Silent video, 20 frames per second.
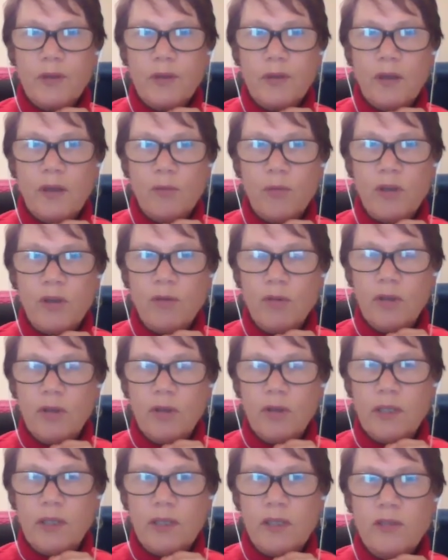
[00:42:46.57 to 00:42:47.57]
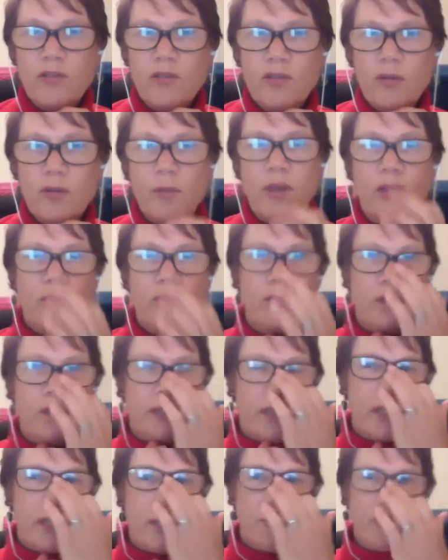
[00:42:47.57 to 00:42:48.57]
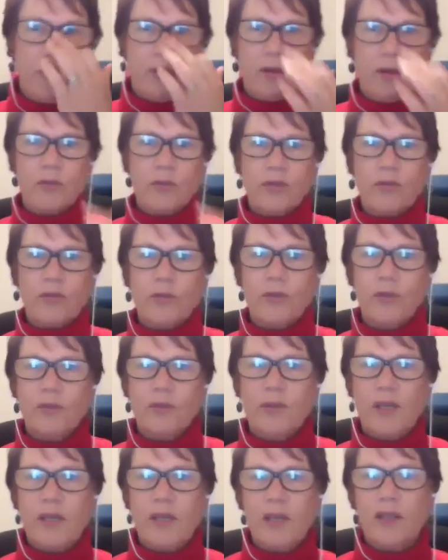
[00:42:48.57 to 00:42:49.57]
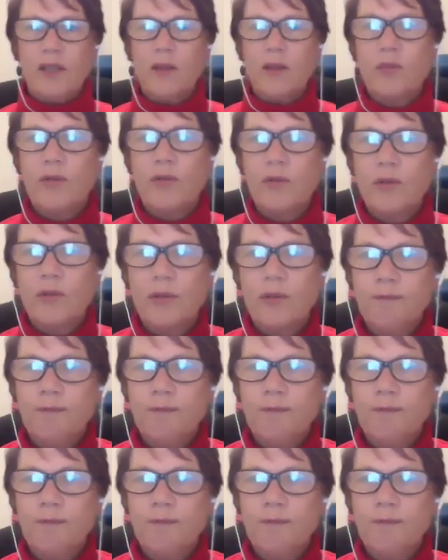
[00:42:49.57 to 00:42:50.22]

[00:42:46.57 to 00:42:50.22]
can be really instrumental in keeping them through, getting them through.